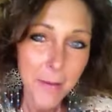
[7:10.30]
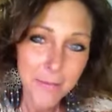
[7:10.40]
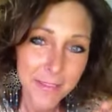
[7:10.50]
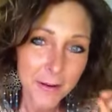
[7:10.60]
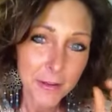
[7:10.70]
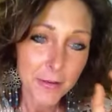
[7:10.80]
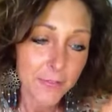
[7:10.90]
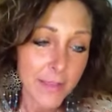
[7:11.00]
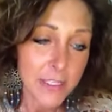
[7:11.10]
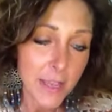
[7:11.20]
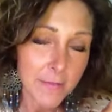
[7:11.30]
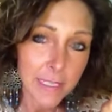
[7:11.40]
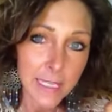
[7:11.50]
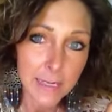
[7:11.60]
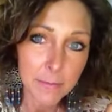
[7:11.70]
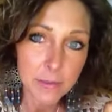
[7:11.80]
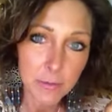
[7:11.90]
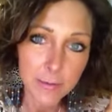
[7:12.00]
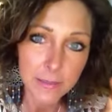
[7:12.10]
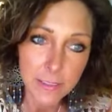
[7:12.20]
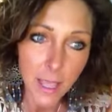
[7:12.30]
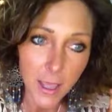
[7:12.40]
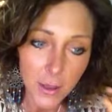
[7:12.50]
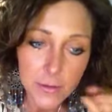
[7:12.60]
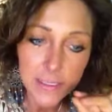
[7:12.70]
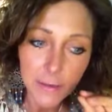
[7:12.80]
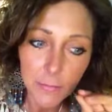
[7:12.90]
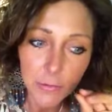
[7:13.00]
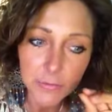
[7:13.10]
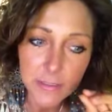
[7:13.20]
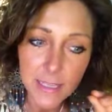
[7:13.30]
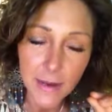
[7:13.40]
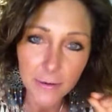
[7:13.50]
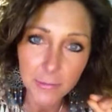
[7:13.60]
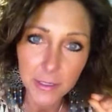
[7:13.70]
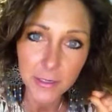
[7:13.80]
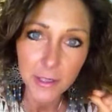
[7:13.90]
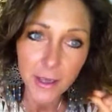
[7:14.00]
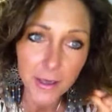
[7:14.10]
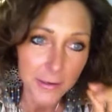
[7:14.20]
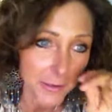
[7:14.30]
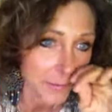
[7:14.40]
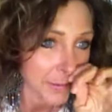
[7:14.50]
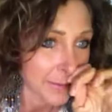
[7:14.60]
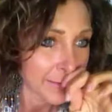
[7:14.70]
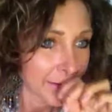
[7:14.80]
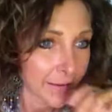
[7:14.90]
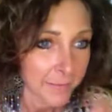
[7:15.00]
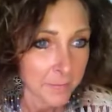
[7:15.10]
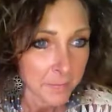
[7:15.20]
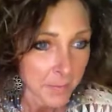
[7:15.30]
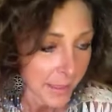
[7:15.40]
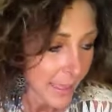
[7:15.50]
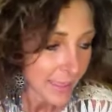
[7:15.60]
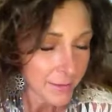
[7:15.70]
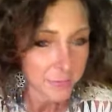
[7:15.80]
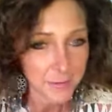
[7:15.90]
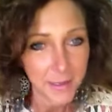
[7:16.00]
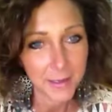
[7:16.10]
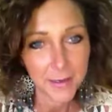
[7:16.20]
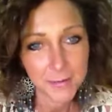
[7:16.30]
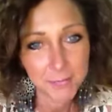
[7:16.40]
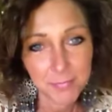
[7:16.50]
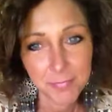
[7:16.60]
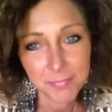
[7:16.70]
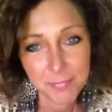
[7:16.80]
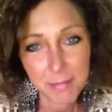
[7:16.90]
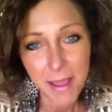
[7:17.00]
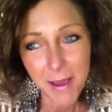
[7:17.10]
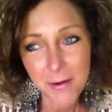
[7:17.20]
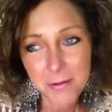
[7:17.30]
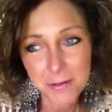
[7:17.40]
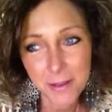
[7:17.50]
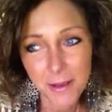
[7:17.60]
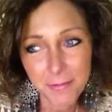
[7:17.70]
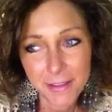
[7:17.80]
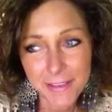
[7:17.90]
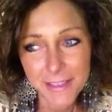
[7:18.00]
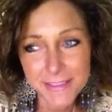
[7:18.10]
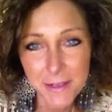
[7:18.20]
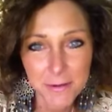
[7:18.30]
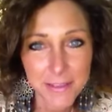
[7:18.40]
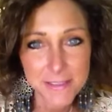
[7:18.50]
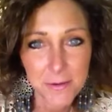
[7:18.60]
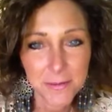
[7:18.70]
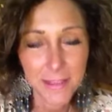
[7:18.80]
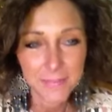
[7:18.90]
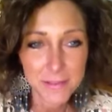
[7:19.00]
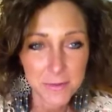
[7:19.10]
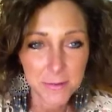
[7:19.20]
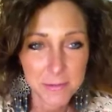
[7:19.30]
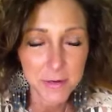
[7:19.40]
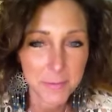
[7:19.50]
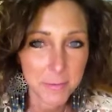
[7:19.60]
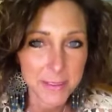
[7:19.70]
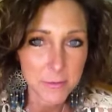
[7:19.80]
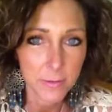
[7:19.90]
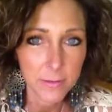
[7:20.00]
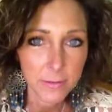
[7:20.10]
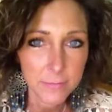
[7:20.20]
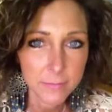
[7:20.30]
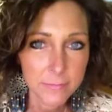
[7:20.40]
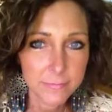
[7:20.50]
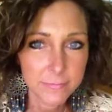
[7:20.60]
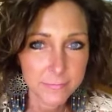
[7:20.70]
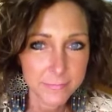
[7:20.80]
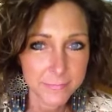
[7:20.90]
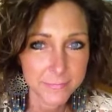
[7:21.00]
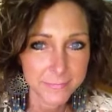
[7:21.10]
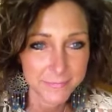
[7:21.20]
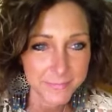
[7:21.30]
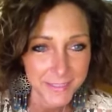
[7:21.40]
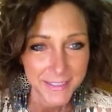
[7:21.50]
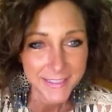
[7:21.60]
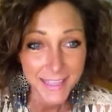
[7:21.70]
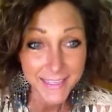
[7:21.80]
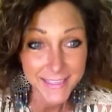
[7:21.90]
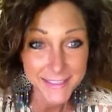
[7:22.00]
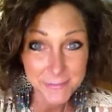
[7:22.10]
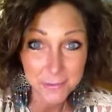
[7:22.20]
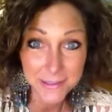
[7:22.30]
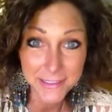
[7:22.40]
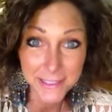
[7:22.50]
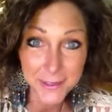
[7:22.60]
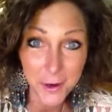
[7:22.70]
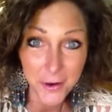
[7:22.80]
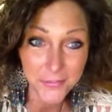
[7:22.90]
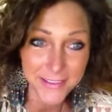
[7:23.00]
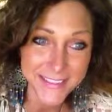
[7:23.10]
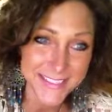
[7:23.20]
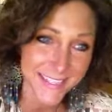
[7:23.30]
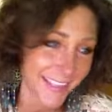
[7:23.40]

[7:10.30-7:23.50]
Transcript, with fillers: But their little feet, you have to get in between the toes, and I'm real scared I'm going to cut them, and I don't know. My older dog, he's going like this when I'm trimming him. He's going, like he's really nervous.